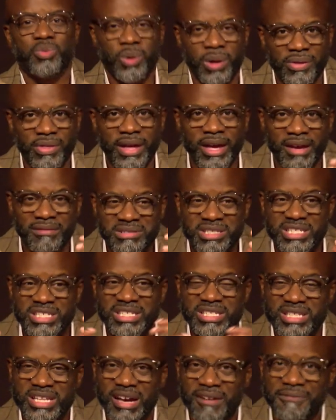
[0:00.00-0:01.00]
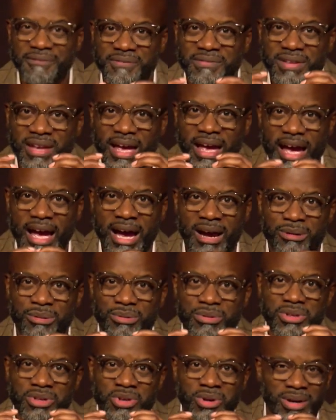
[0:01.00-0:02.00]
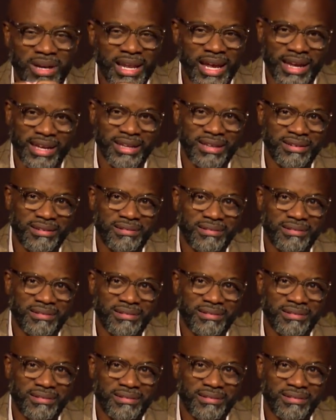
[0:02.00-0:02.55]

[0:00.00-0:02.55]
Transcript: where they have snuffed out your light?